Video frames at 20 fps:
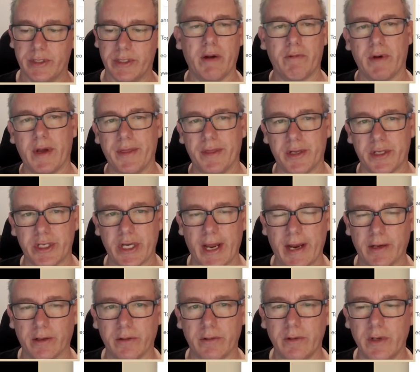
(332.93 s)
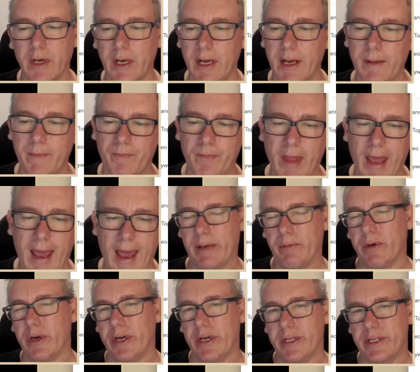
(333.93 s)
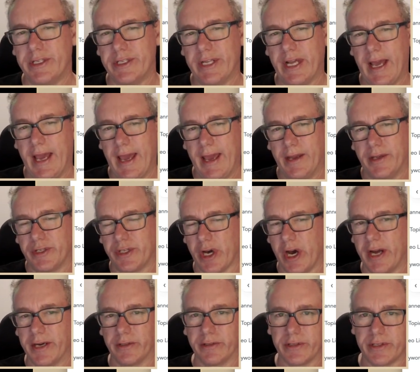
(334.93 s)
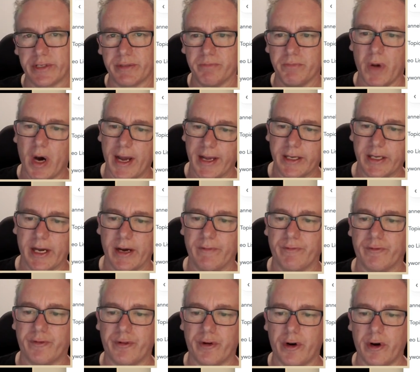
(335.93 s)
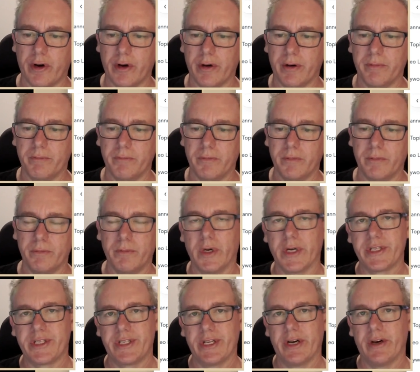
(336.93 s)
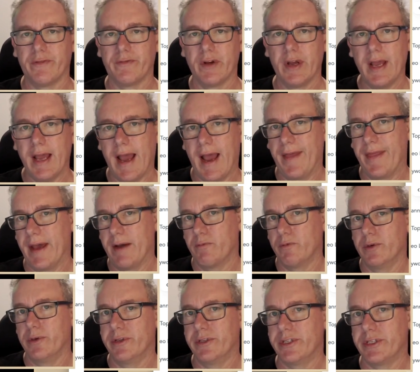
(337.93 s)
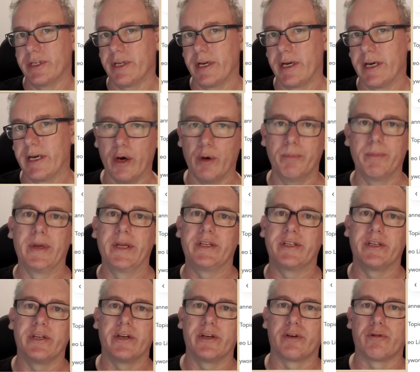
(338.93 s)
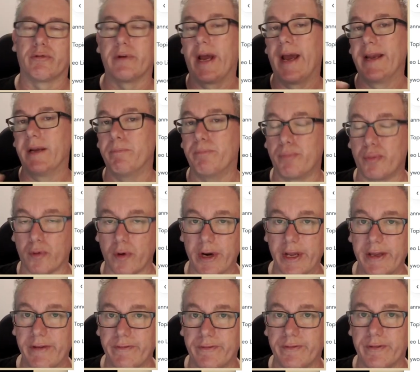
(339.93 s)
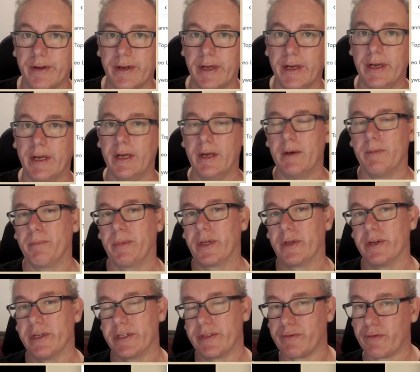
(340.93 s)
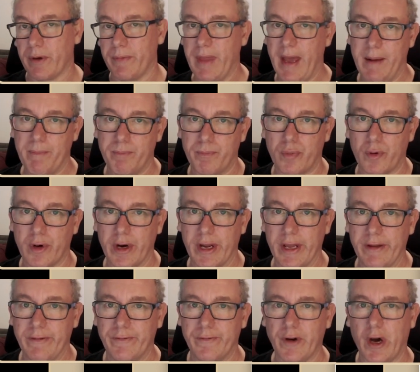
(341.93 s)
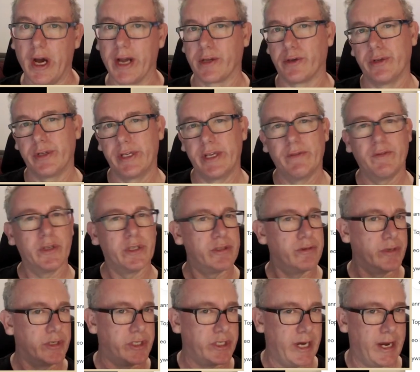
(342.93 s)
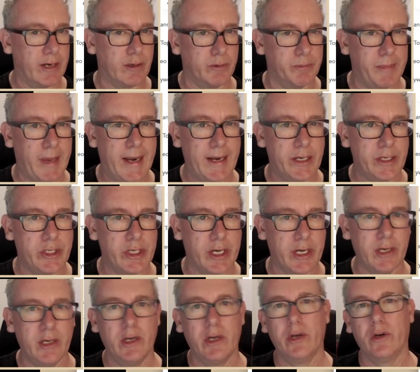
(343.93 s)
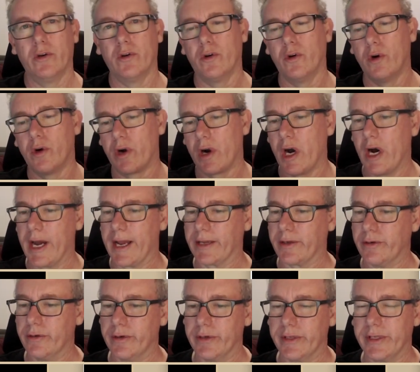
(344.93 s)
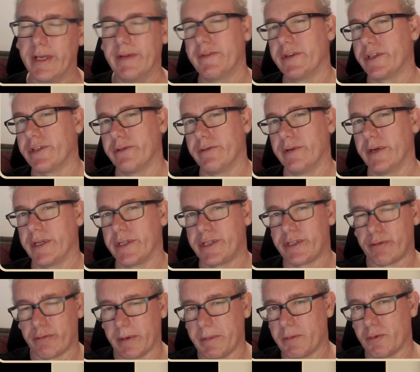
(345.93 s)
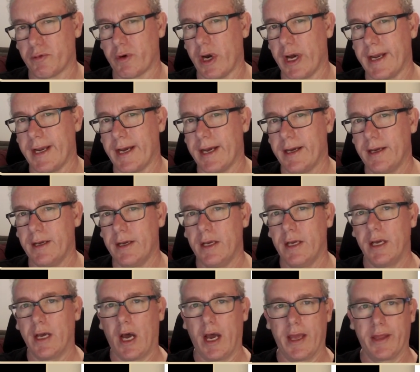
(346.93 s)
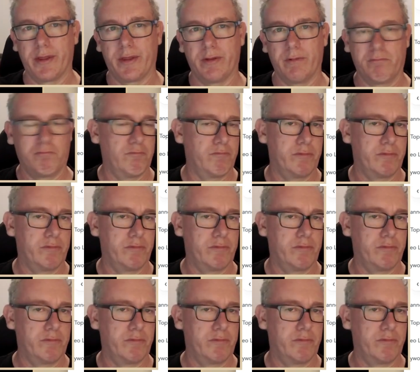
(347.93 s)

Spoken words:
I run the channel. Keywords and titles might come from myself, and that would help me to create a brief, because from that brief, I could give it to a channel manager, or I could give it to a script writer. I